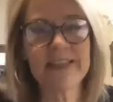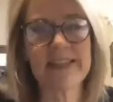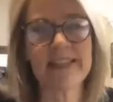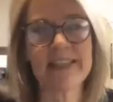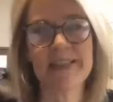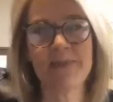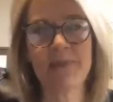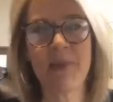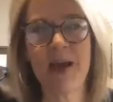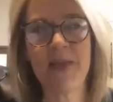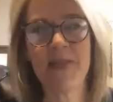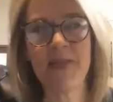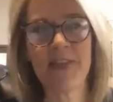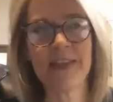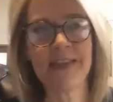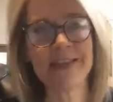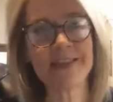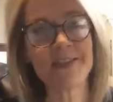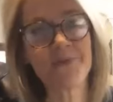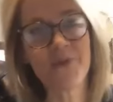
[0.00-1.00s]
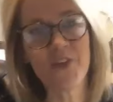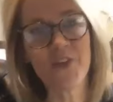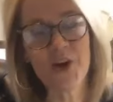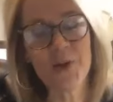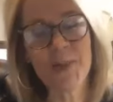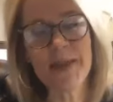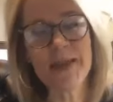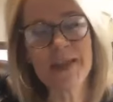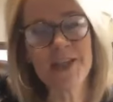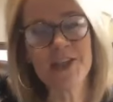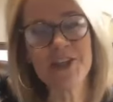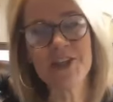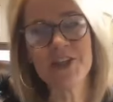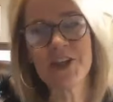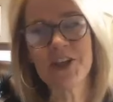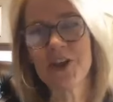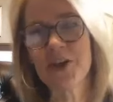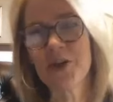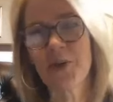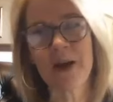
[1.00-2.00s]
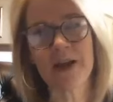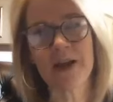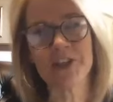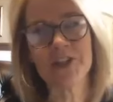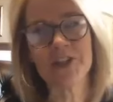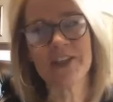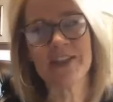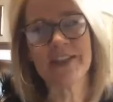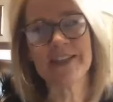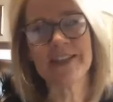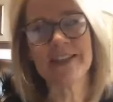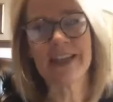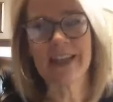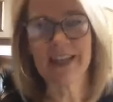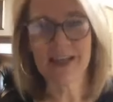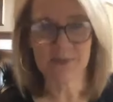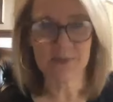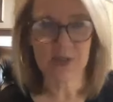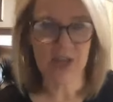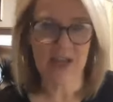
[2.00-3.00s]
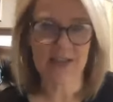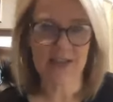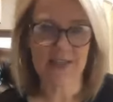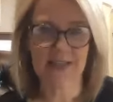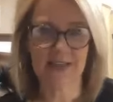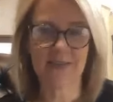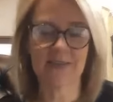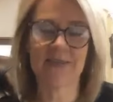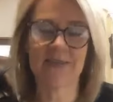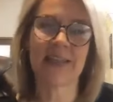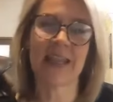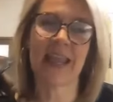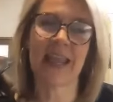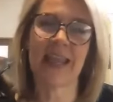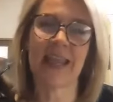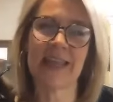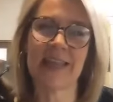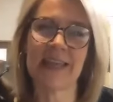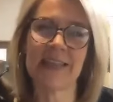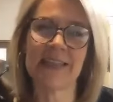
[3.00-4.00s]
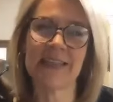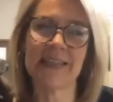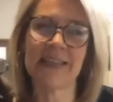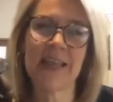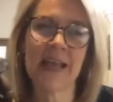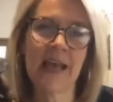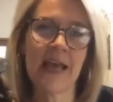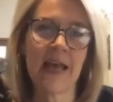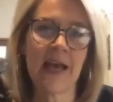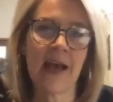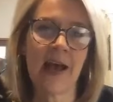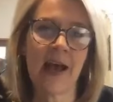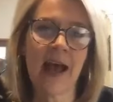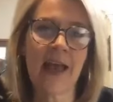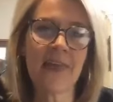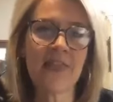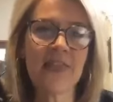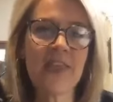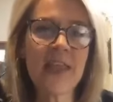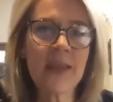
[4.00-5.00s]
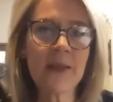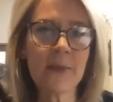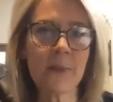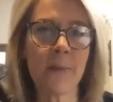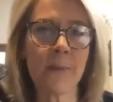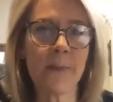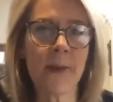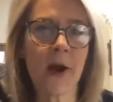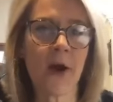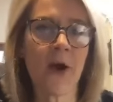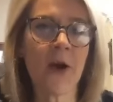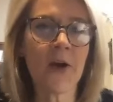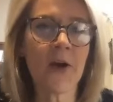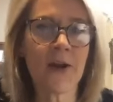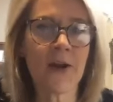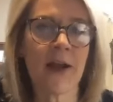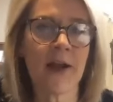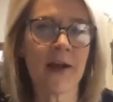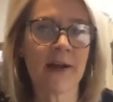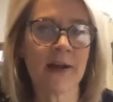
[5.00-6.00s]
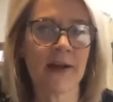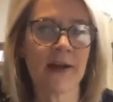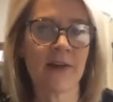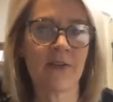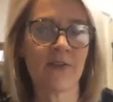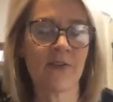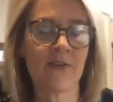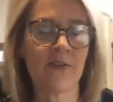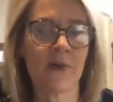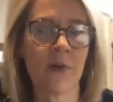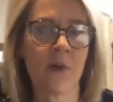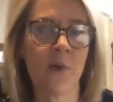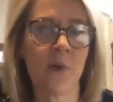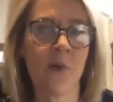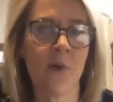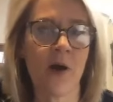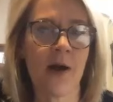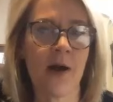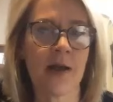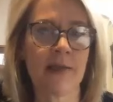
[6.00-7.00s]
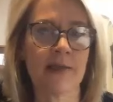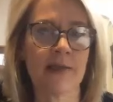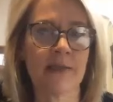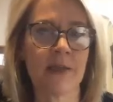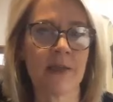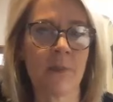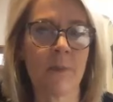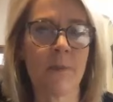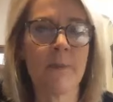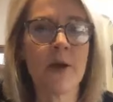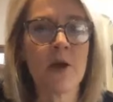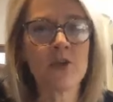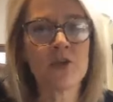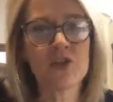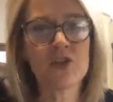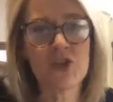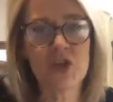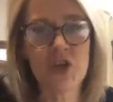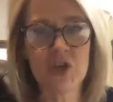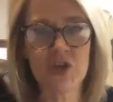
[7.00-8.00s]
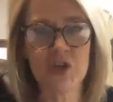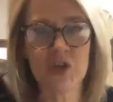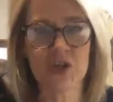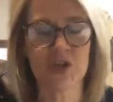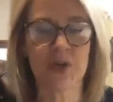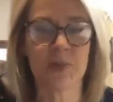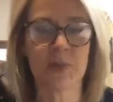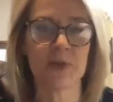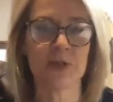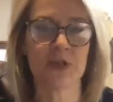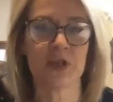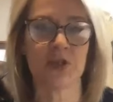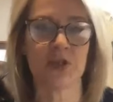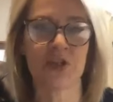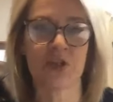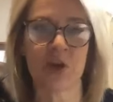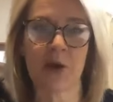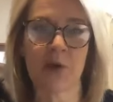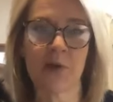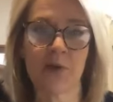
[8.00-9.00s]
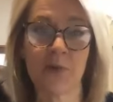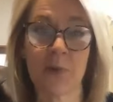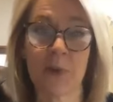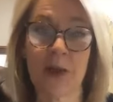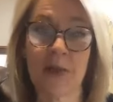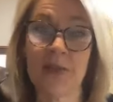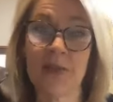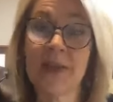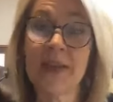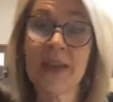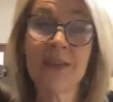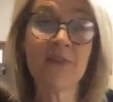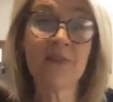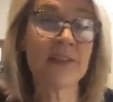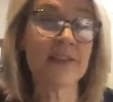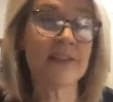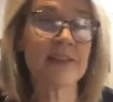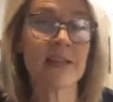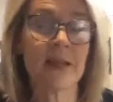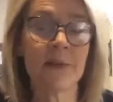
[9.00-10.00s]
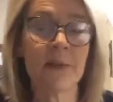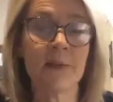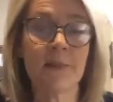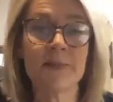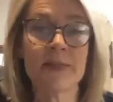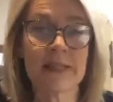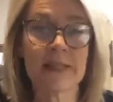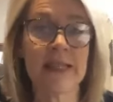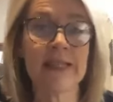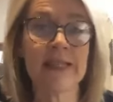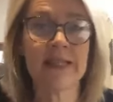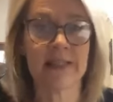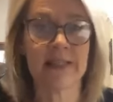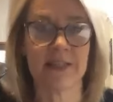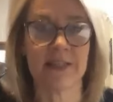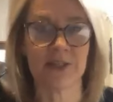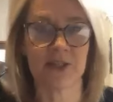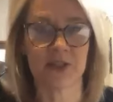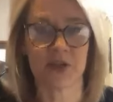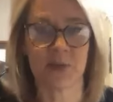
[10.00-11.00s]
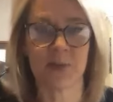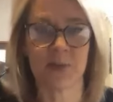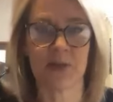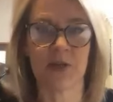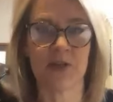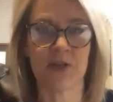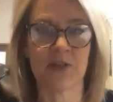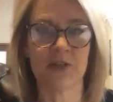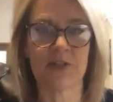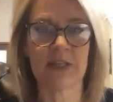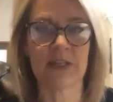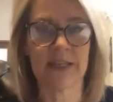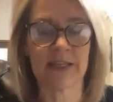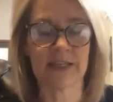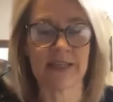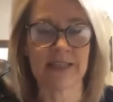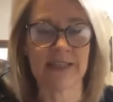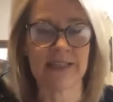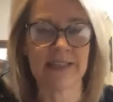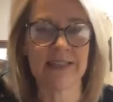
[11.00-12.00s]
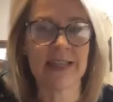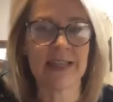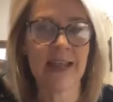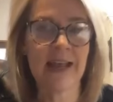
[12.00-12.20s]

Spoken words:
this month is verbiage, questions, and objectives. And I think part of what most new distributors are struggling with, and even some seasoned distributors, is